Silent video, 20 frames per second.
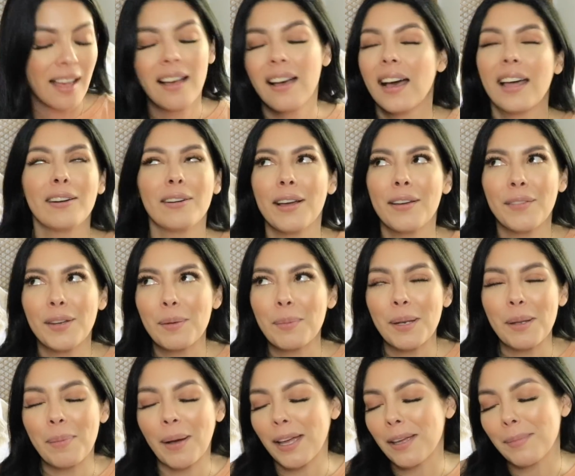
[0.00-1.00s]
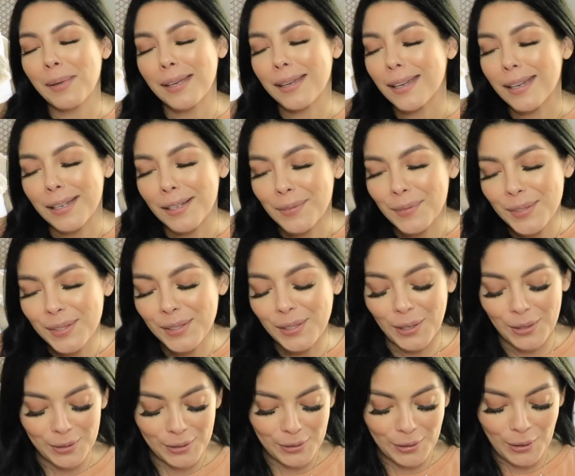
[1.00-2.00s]
I don't have anybody buying me
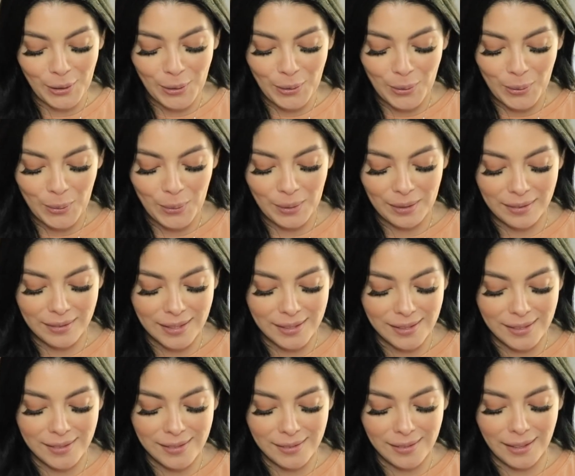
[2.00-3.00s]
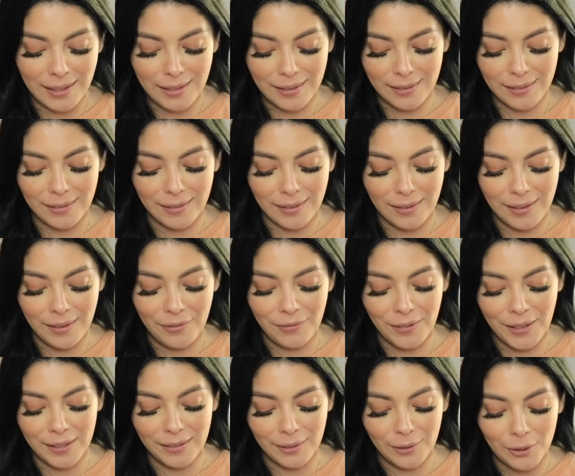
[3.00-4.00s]
gifts, so this is like a
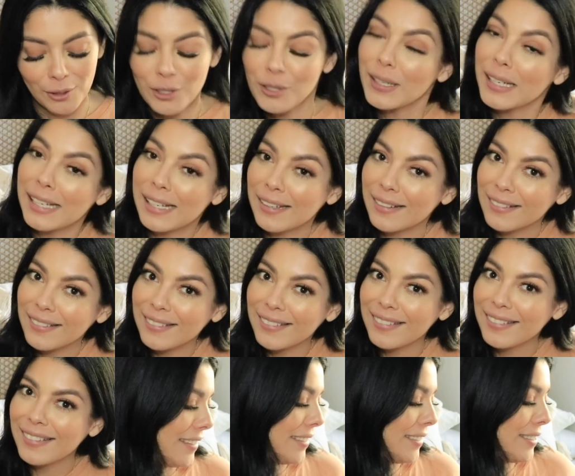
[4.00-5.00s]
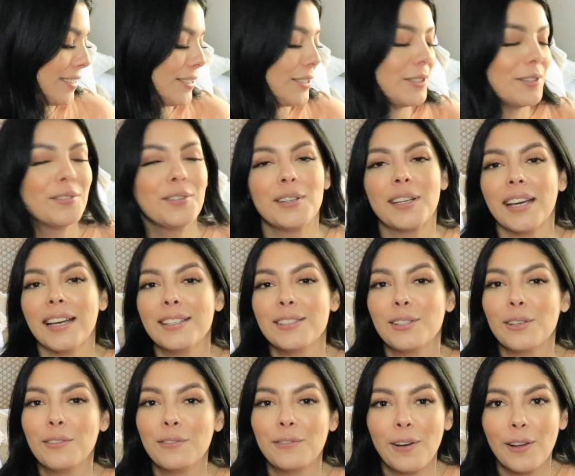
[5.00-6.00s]
fun little treat. So if you guys
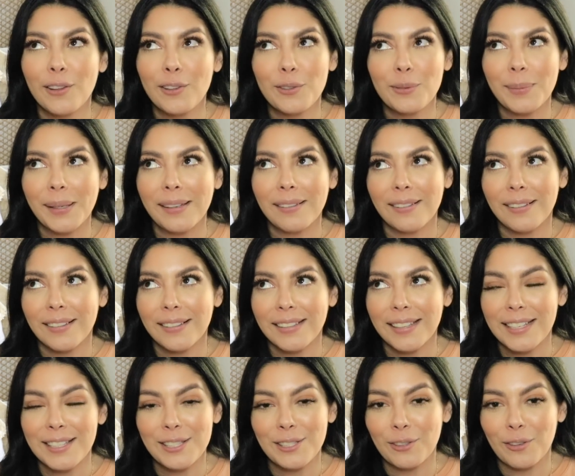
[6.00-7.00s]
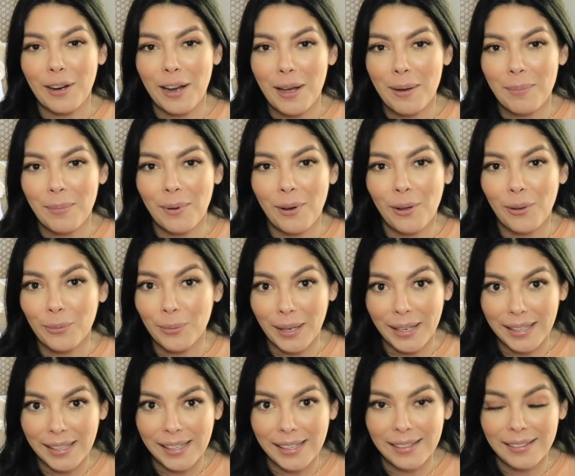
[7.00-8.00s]
don't follow me on Instagram
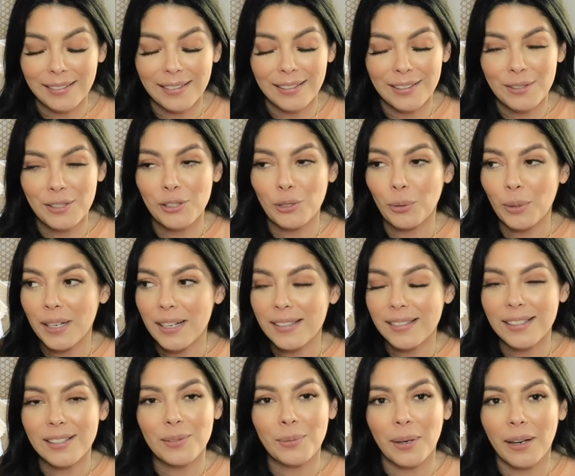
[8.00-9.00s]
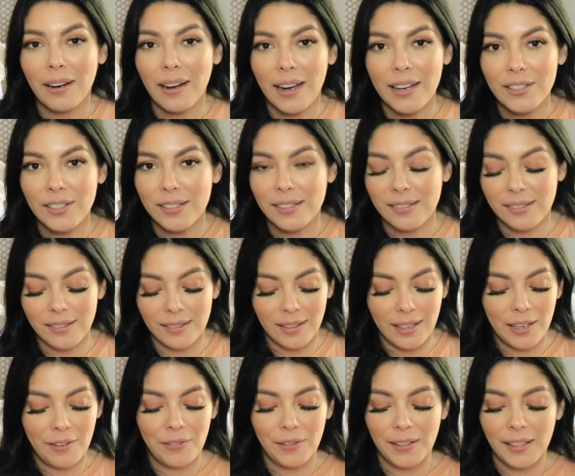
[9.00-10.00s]
already, stories is where I just,
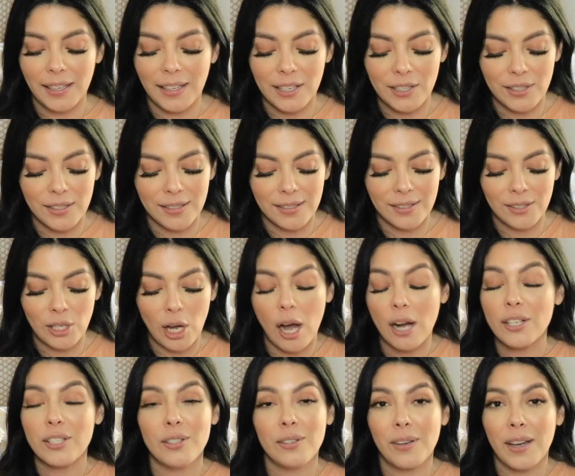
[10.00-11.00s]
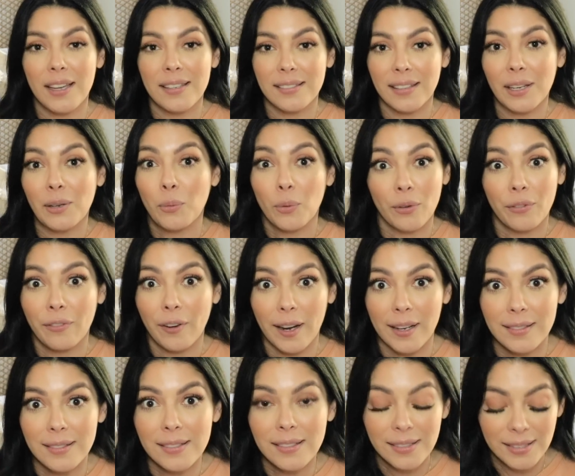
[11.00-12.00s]
I feel like I just talk to you guys like we're
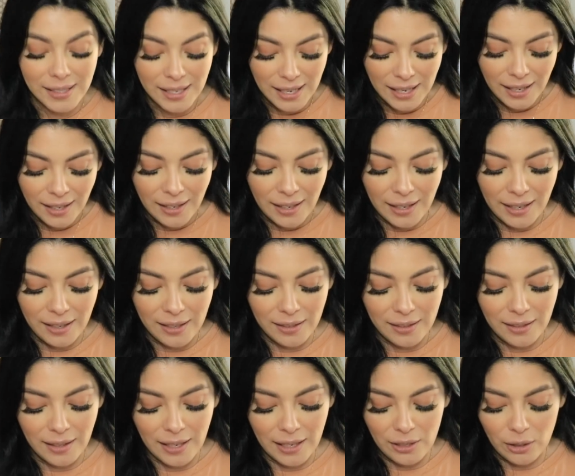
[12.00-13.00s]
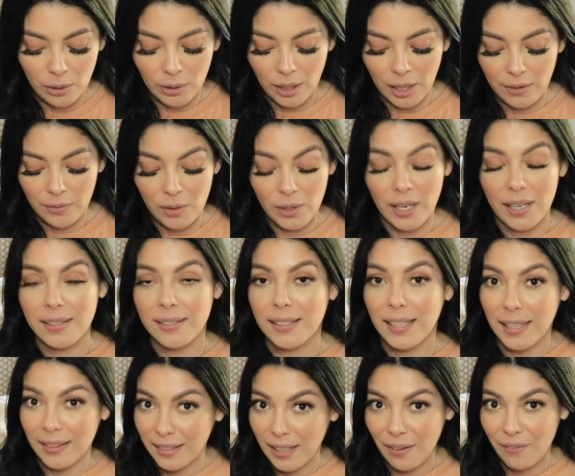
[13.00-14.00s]
friends and I know a lot of you guys
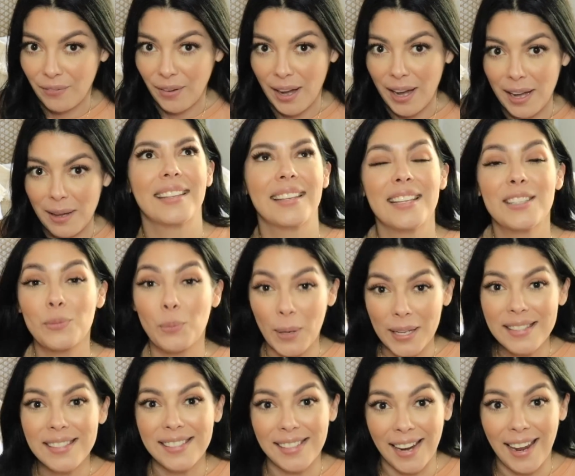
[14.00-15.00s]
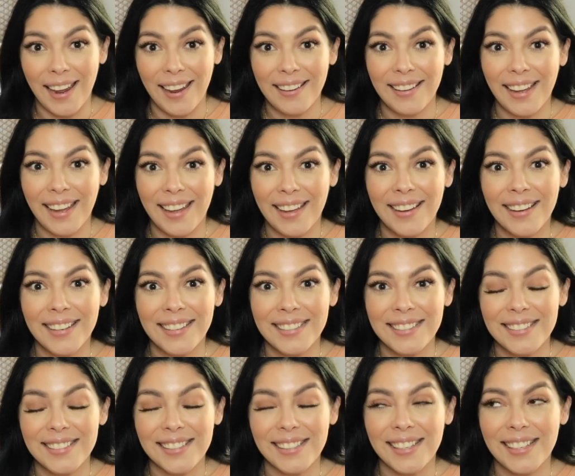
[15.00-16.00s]
get that vibe. It's Wednesday
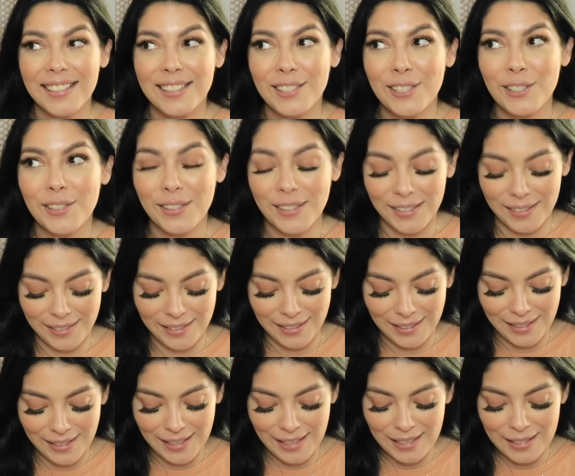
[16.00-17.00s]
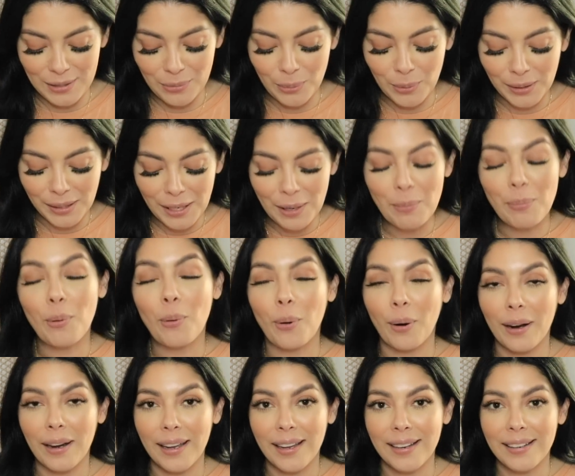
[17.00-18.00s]
and it's just, it's really
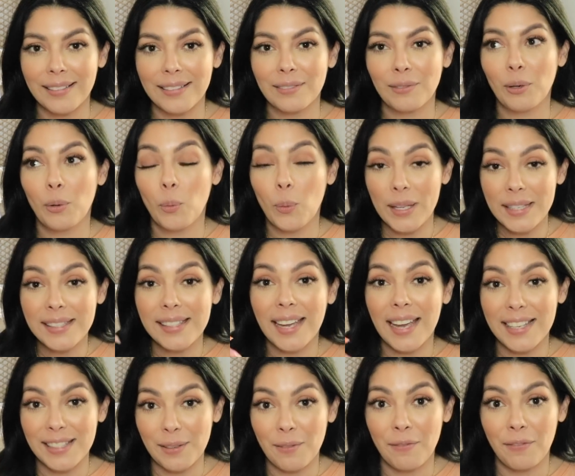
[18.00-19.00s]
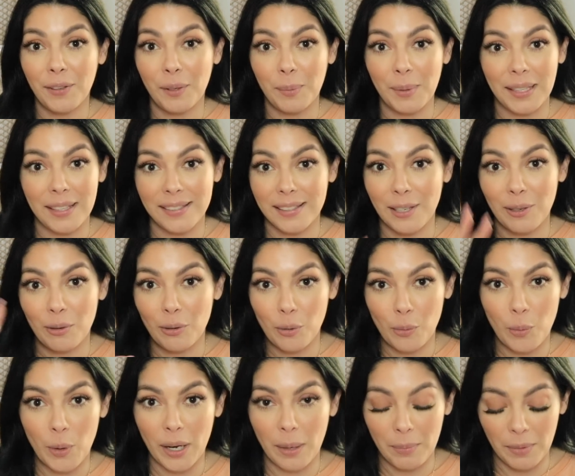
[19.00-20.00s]
important. Well, Wednesday as I'm filming this, I don't
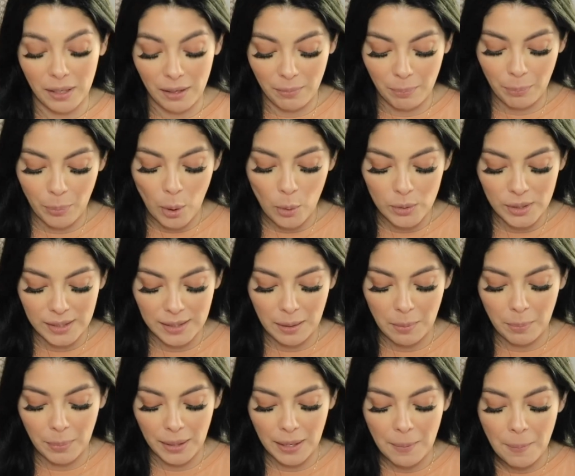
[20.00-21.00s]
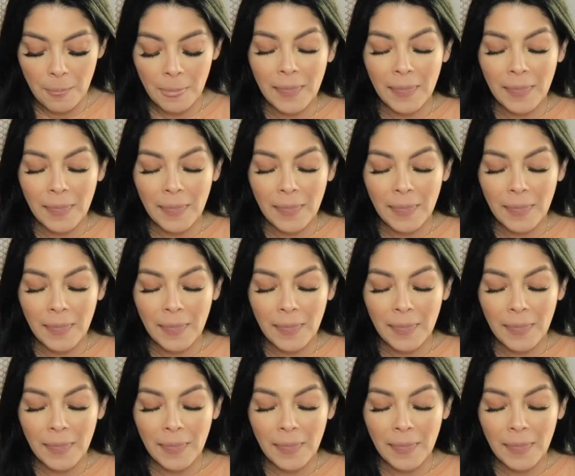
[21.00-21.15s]
know when I'm gonna post it, but